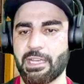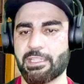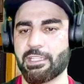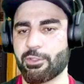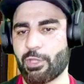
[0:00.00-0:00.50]
I
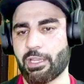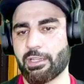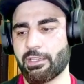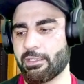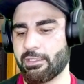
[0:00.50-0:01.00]
think you can.
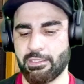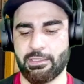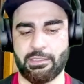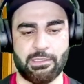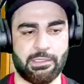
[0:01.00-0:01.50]

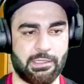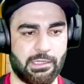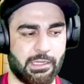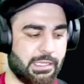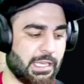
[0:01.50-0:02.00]

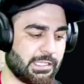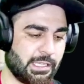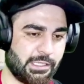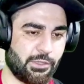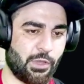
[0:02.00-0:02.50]

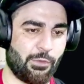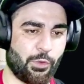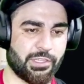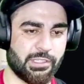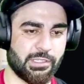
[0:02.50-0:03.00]
Yes, you have
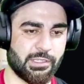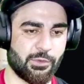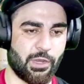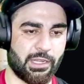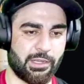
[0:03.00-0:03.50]
questions? Go ahead.